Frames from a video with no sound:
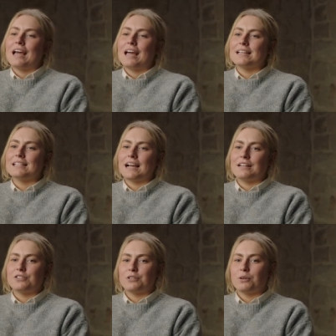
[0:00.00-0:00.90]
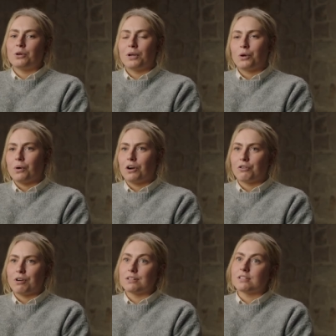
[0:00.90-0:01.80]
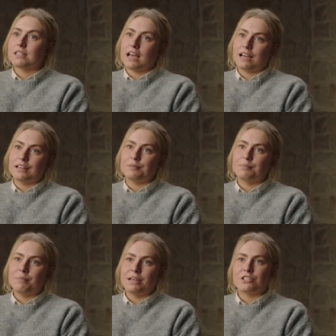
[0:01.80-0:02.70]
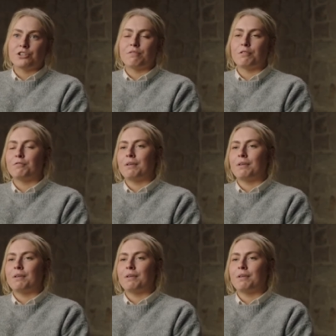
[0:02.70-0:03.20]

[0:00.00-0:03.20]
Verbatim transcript: and I'll do a quick walk around site, make sure every,